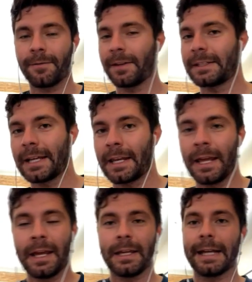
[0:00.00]
If he did,
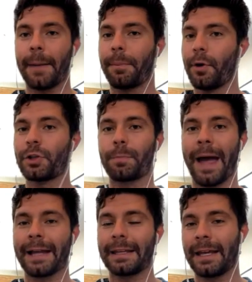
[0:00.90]
he got pushed
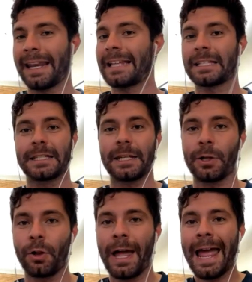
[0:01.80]
back in and
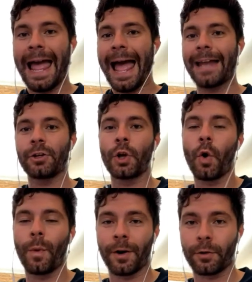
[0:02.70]
still had
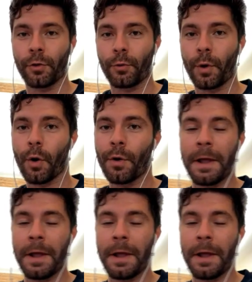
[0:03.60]
nowhere to throw.